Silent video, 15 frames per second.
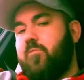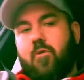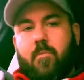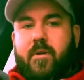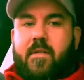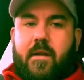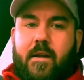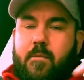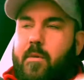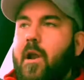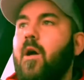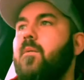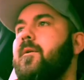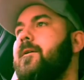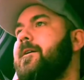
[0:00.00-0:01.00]
probably the link
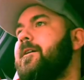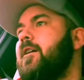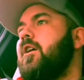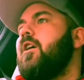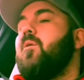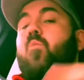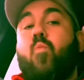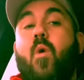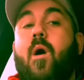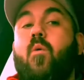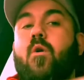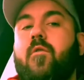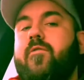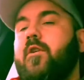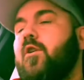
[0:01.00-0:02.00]
below, well
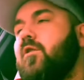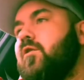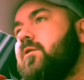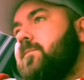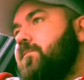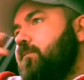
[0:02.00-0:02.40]
worth a look.